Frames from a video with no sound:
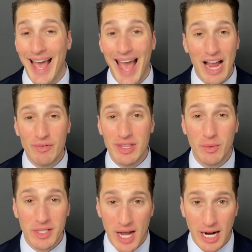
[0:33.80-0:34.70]
Everything we
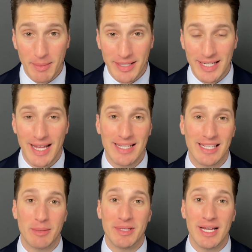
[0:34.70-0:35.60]
talk about today is
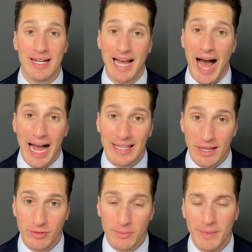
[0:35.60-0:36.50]
going to be done at a high
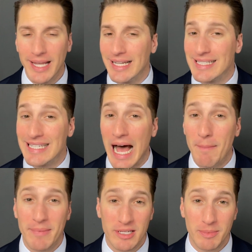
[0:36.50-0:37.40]
level and is not
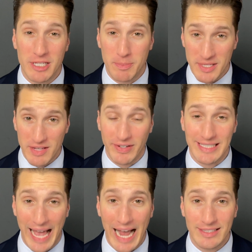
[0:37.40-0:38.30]
meant to be specific
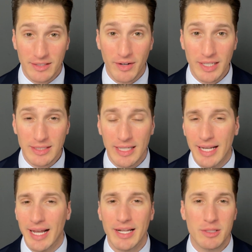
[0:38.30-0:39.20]
tax advice,
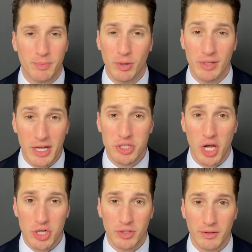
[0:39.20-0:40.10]
and it's purely
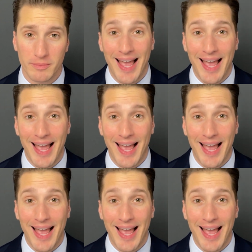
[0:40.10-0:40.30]
educational.